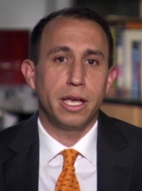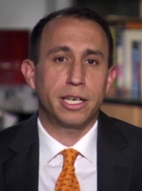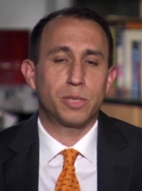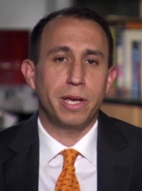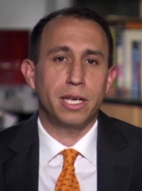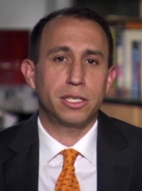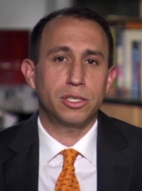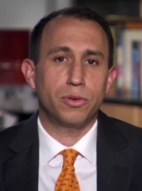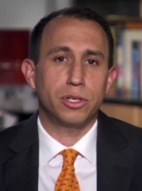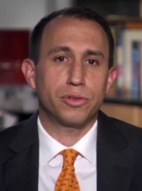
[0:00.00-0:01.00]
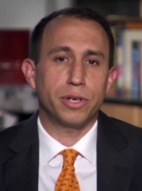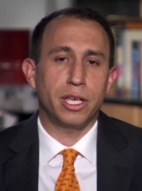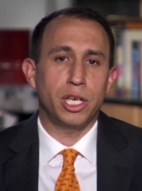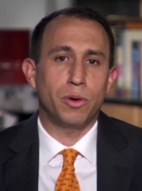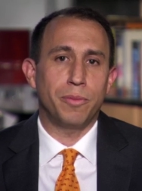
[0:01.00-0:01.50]
Expansion to
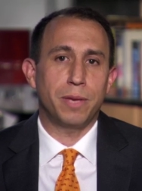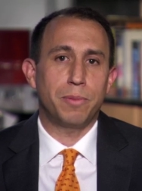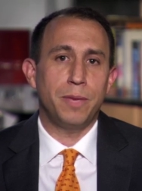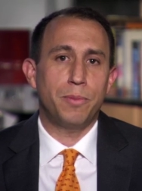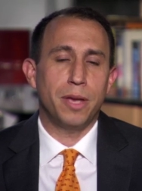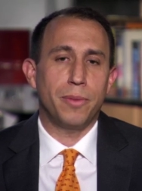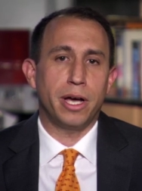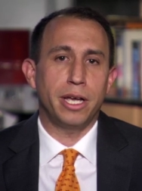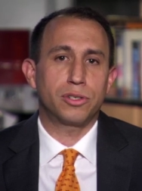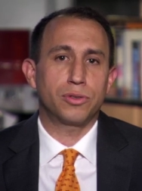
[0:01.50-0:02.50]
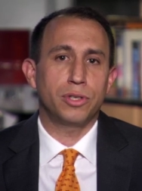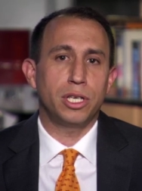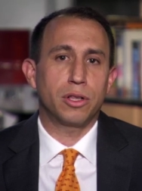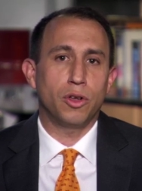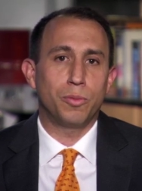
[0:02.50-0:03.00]
Australia will make PPMI a
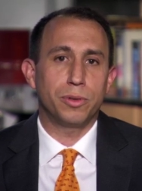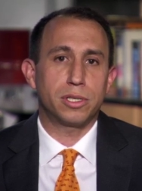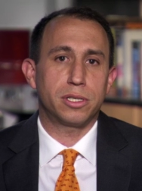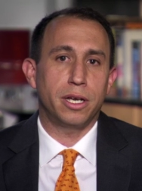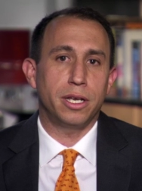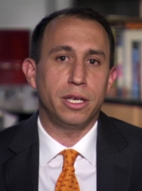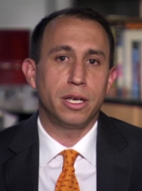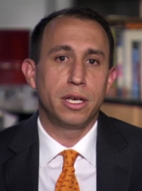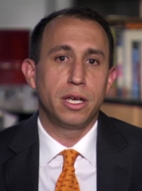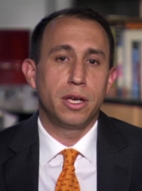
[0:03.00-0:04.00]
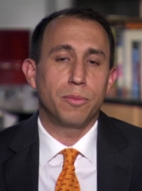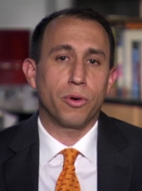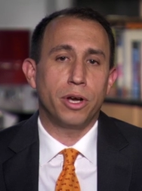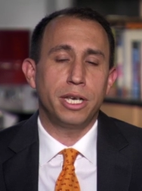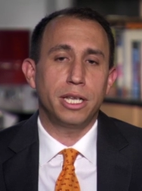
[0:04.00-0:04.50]
truly global study,
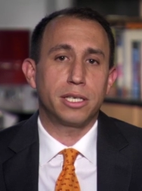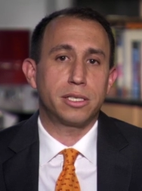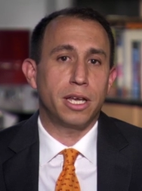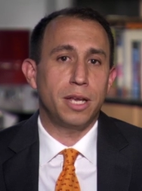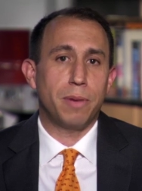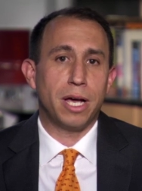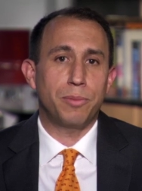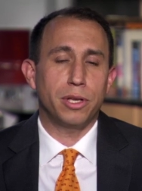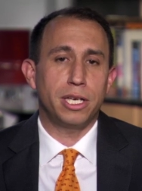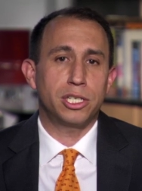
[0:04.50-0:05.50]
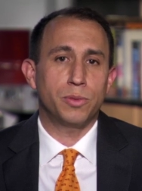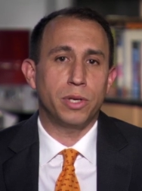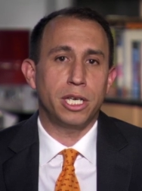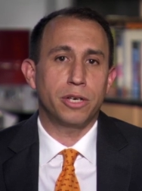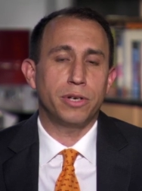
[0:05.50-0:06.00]
Broadening the study population
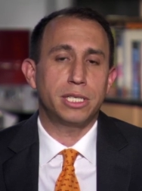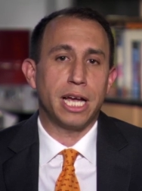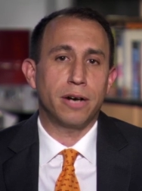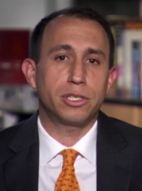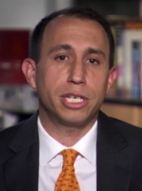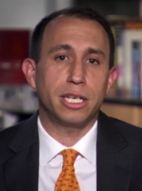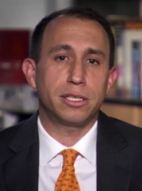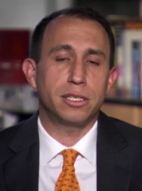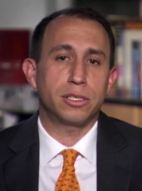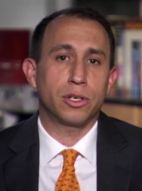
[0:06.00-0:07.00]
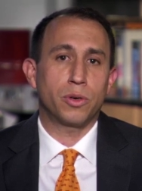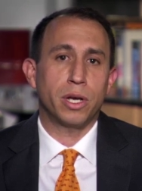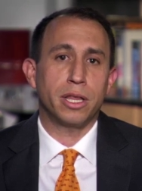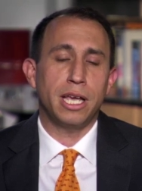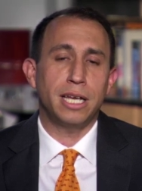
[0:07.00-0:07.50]
will increase our chances to
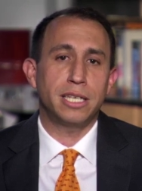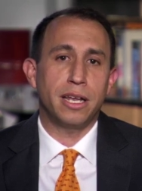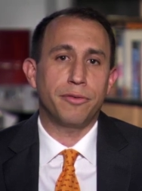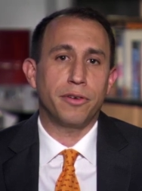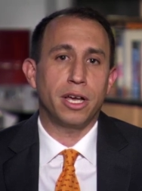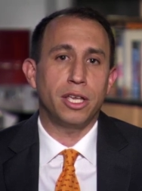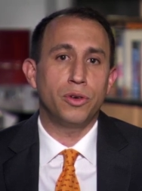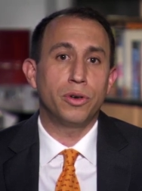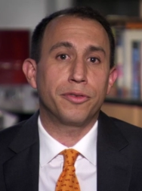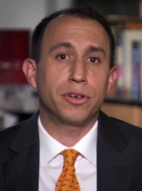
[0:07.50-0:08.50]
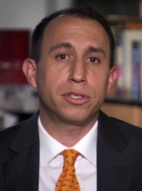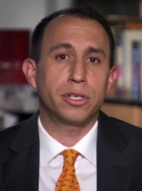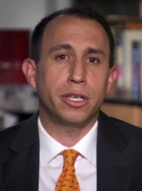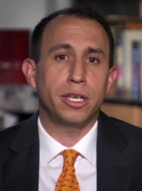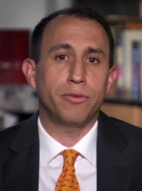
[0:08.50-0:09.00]
quickly identify
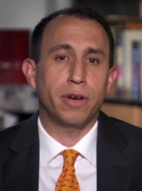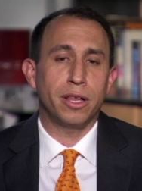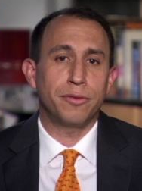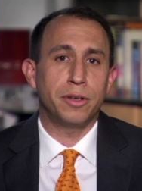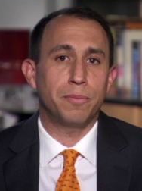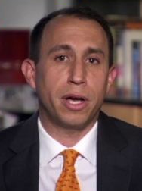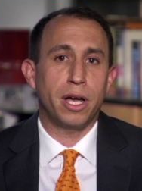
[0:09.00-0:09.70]
universally relevant